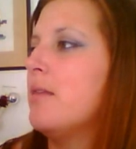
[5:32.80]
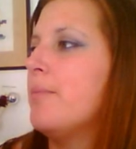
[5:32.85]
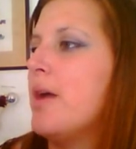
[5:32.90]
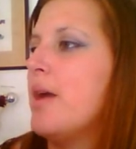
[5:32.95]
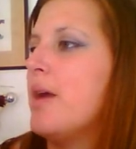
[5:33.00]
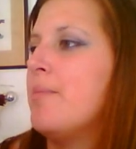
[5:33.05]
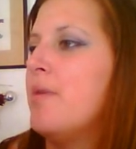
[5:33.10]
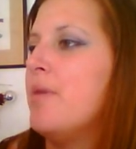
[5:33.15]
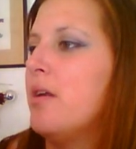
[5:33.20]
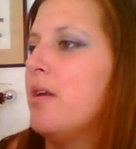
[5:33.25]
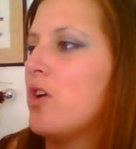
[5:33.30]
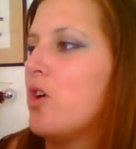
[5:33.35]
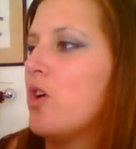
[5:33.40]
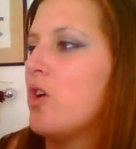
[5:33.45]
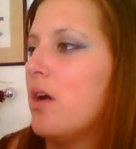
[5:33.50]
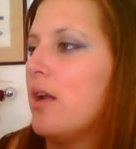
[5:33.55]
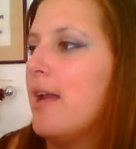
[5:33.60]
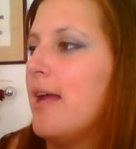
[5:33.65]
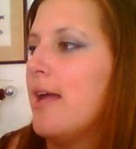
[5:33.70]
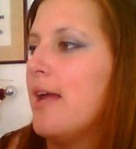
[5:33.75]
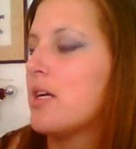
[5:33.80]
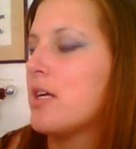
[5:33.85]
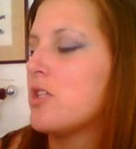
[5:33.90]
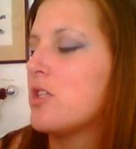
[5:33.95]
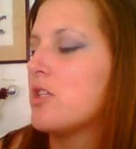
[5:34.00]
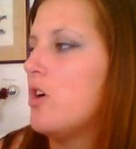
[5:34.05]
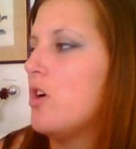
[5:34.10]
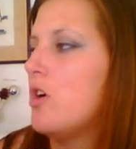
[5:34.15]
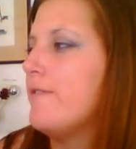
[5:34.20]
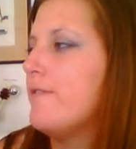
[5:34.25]
at the moment.
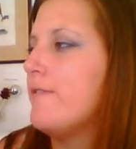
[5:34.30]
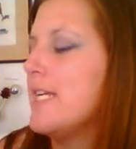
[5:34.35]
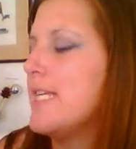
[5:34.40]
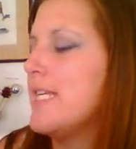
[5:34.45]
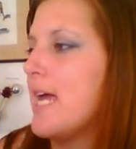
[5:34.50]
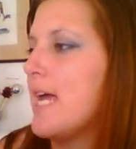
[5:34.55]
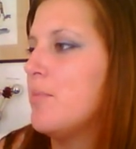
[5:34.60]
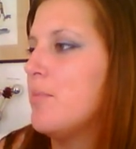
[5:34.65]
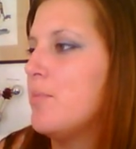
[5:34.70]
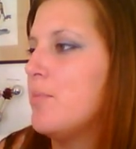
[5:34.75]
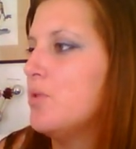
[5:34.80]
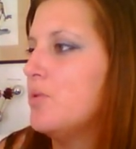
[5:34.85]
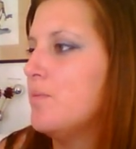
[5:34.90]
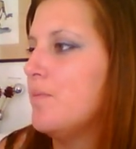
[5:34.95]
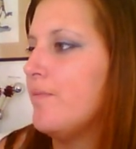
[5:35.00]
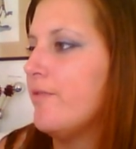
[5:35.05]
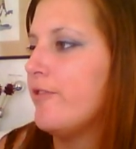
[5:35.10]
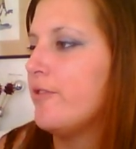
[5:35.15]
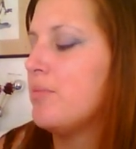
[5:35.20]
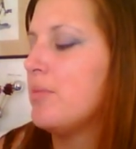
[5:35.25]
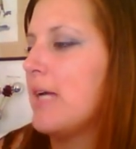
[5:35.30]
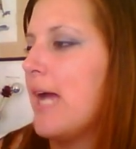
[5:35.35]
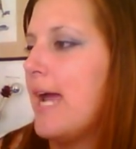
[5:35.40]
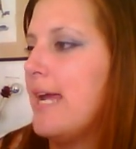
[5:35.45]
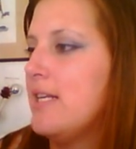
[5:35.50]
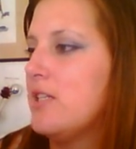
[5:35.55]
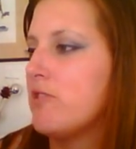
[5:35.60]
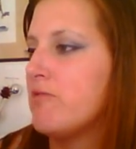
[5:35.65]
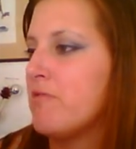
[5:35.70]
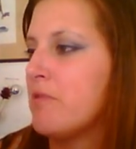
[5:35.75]
Collect coffee table and
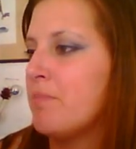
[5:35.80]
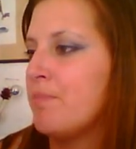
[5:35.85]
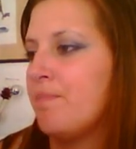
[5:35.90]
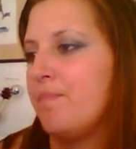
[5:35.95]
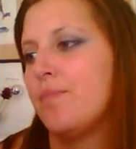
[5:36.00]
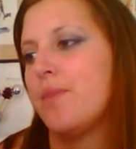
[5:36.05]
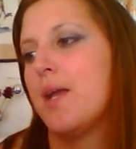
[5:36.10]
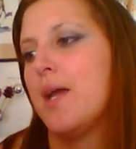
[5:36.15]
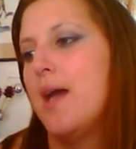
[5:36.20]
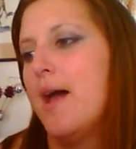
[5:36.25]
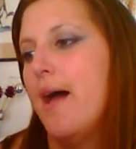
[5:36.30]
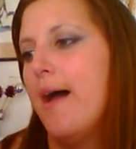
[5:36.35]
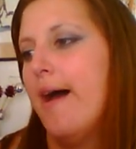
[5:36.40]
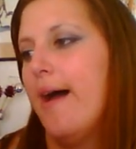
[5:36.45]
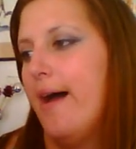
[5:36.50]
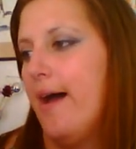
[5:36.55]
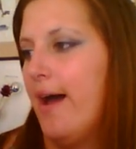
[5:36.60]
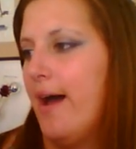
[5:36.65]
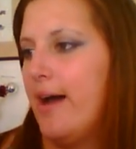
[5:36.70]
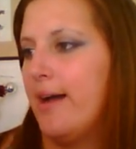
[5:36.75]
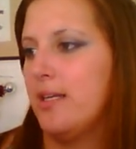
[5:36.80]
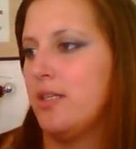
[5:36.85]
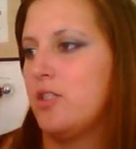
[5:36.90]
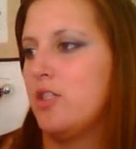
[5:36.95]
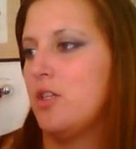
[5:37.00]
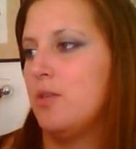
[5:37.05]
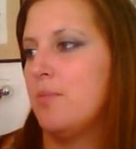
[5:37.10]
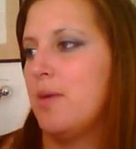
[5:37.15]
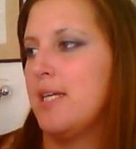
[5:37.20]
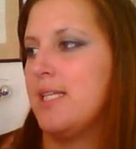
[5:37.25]
cater them,
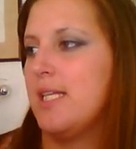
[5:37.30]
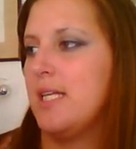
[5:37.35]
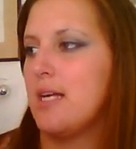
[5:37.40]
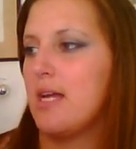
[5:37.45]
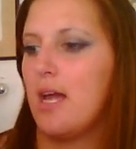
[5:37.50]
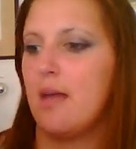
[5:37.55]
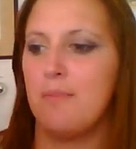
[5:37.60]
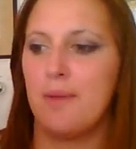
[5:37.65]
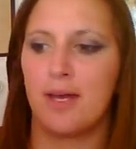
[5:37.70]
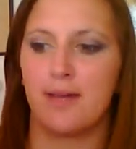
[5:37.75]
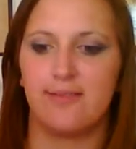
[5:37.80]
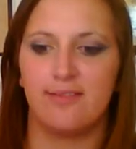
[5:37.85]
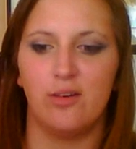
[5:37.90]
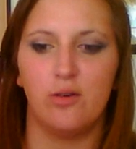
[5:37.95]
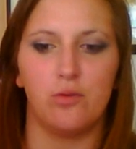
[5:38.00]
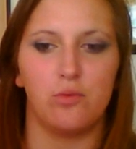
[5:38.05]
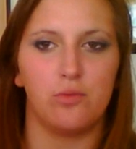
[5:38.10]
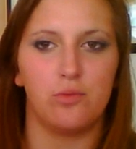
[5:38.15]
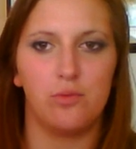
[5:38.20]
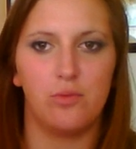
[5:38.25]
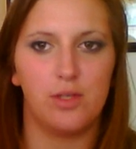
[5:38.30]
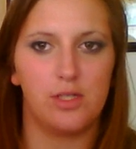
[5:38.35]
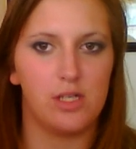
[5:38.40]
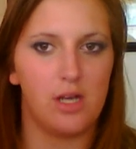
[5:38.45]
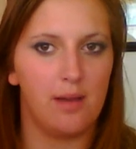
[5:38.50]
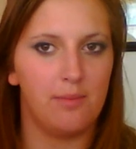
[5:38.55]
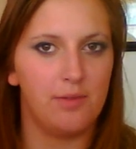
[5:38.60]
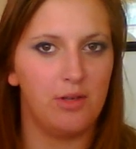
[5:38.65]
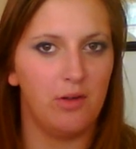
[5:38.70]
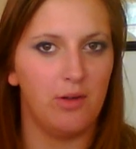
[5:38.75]
and do my TK Maxx haul,
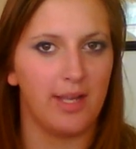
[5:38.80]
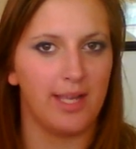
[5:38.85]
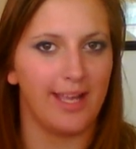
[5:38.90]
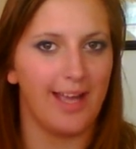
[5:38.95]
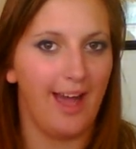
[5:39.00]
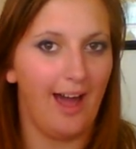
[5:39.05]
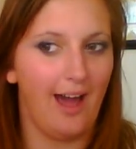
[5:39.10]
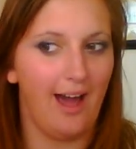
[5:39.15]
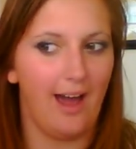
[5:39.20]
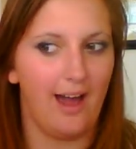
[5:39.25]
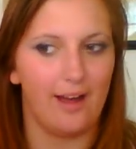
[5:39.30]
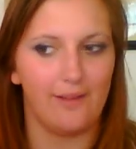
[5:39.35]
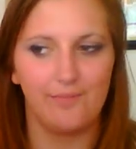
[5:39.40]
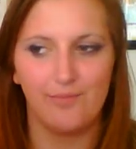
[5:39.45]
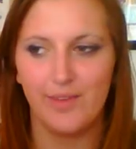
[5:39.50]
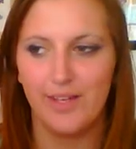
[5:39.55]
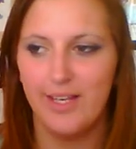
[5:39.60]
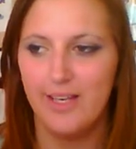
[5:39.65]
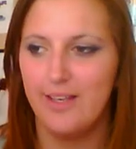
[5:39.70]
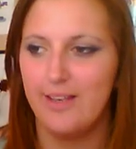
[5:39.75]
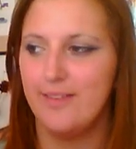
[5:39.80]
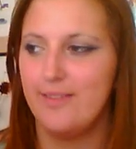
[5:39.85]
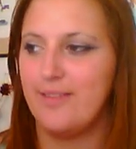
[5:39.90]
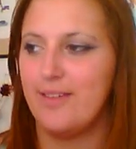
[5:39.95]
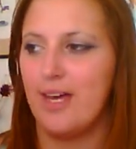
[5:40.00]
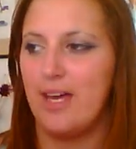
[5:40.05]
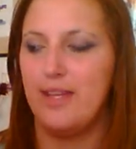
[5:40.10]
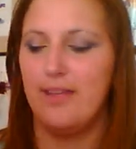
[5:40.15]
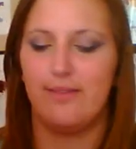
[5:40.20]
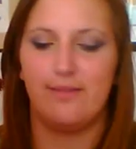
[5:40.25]
which I'm doing.
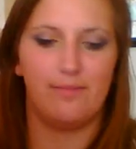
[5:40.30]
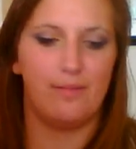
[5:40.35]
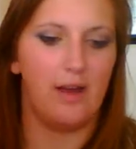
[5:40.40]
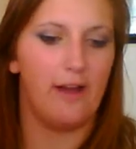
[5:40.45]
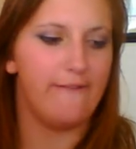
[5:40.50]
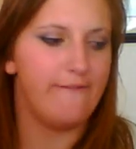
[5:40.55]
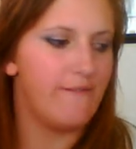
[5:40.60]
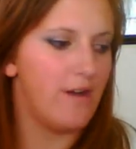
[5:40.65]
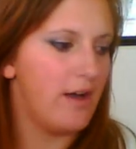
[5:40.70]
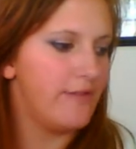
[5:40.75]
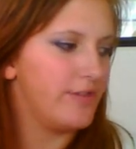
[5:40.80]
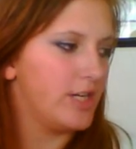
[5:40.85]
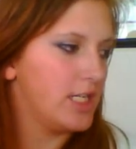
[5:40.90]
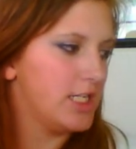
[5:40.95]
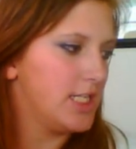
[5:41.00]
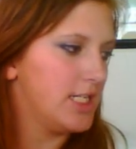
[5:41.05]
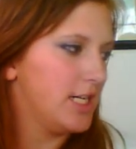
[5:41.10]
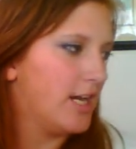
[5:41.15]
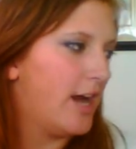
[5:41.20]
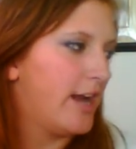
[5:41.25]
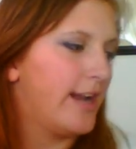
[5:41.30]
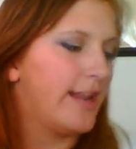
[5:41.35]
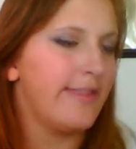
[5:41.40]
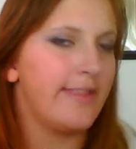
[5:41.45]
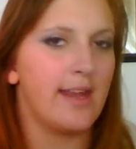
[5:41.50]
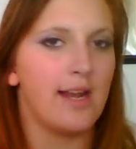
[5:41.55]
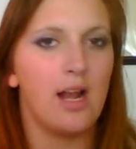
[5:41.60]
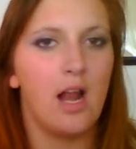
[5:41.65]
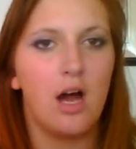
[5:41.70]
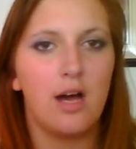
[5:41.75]
So it's like
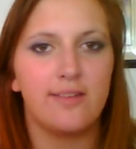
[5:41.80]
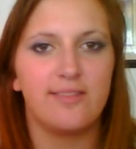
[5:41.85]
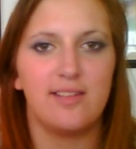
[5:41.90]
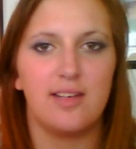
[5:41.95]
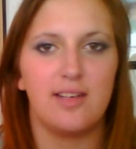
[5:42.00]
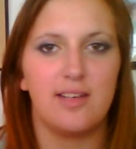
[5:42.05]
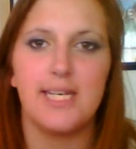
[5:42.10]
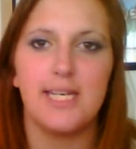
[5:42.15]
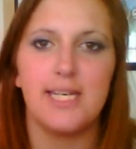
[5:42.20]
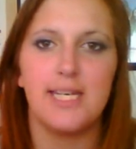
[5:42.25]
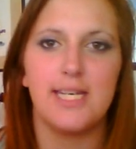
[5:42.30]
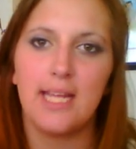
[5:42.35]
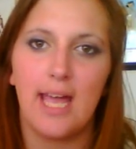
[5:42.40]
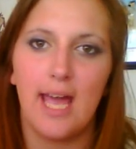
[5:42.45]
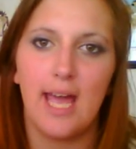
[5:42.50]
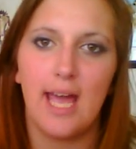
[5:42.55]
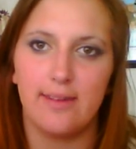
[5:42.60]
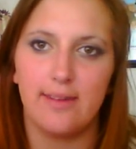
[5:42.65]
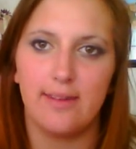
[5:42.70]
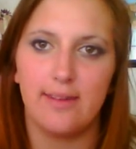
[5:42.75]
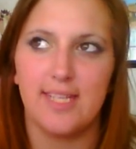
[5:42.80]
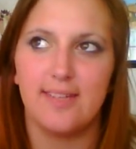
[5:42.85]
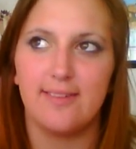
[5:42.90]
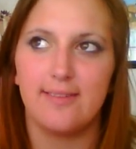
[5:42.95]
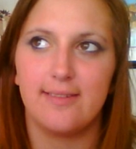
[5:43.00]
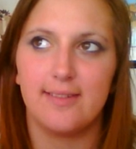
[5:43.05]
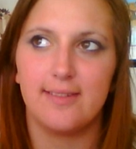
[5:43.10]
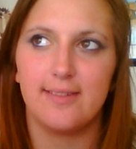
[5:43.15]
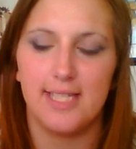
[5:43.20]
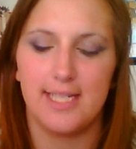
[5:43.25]
$5.99. And then lastly, I didn't get
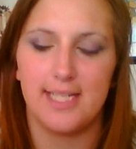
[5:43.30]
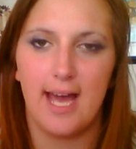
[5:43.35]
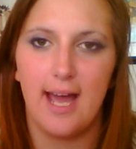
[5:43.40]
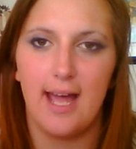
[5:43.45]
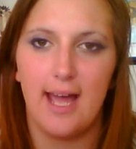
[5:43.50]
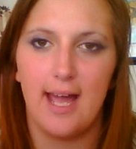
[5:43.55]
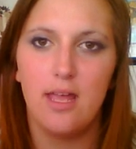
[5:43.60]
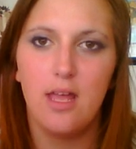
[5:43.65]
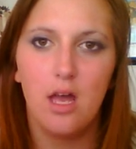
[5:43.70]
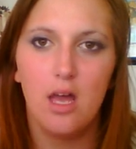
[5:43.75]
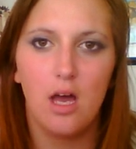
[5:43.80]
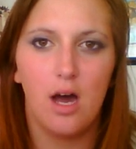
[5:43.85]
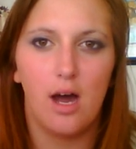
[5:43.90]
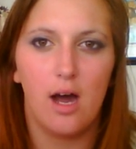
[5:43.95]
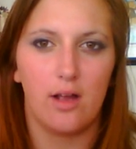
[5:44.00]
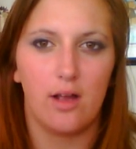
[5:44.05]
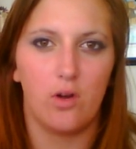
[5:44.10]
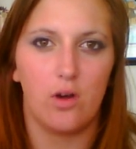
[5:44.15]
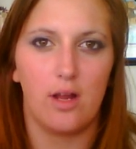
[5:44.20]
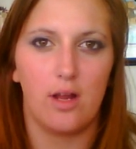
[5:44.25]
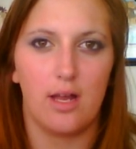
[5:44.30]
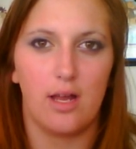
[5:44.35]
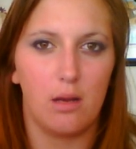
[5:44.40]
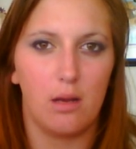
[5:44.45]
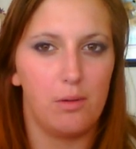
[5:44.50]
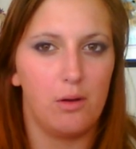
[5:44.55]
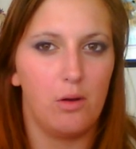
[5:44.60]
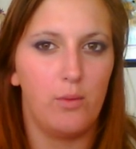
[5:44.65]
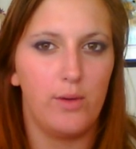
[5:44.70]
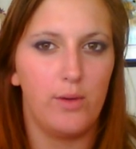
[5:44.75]
this today. I got
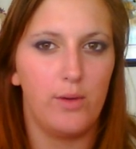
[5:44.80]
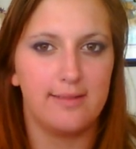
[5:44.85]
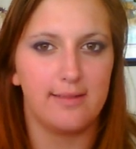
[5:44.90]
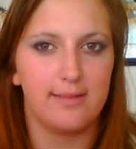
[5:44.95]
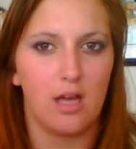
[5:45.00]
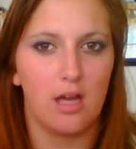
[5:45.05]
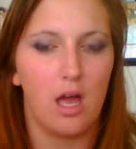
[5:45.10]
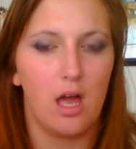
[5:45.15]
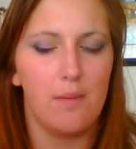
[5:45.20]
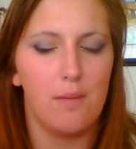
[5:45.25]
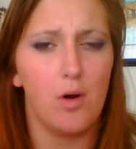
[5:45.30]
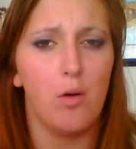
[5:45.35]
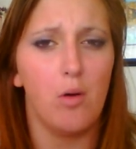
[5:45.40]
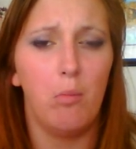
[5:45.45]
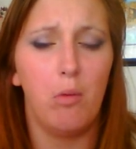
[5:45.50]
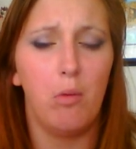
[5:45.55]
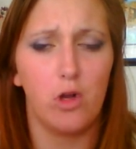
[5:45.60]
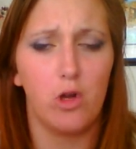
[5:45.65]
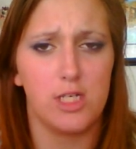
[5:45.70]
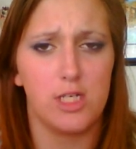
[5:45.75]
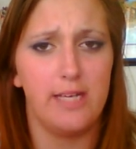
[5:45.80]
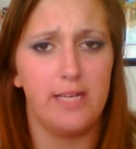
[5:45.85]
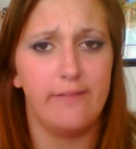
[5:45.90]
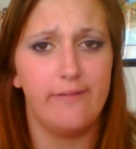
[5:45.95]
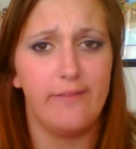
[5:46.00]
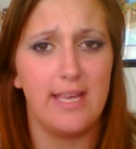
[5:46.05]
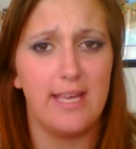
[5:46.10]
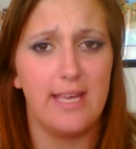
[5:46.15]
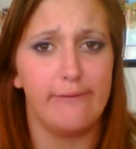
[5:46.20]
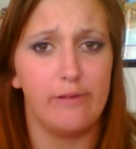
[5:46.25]
it a couple of weeks ago, but on Blog
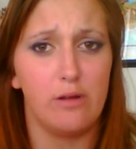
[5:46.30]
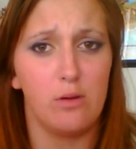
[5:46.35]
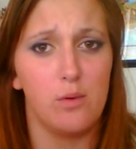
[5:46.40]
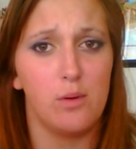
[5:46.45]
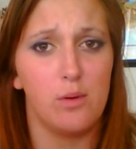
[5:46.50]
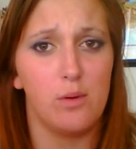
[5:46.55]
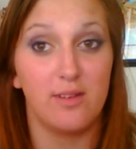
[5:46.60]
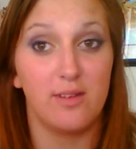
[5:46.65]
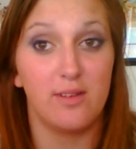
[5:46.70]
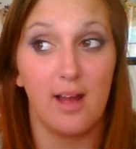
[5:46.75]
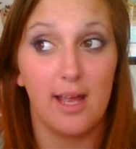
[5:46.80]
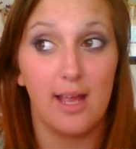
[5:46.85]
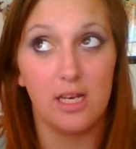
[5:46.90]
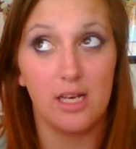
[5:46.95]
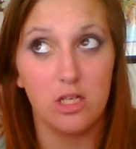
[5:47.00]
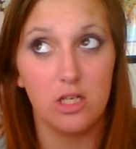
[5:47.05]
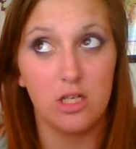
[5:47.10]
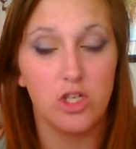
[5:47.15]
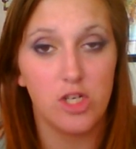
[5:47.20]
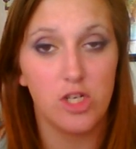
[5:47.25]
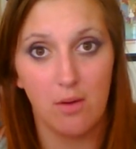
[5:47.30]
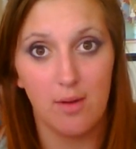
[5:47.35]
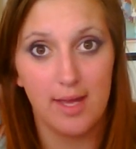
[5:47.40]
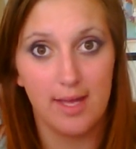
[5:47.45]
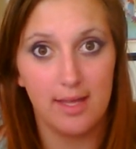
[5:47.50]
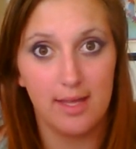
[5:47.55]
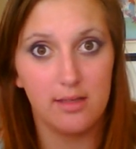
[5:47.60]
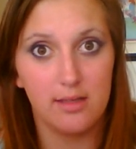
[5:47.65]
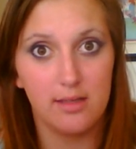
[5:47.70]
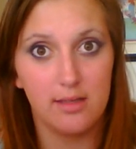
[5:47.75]
TV, everyone was like, can you
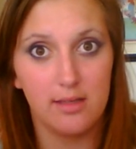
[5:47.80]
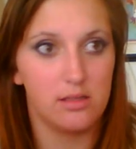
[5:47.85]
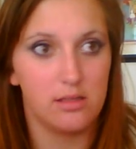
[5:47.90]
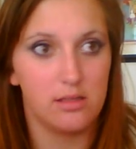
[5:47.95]
show it,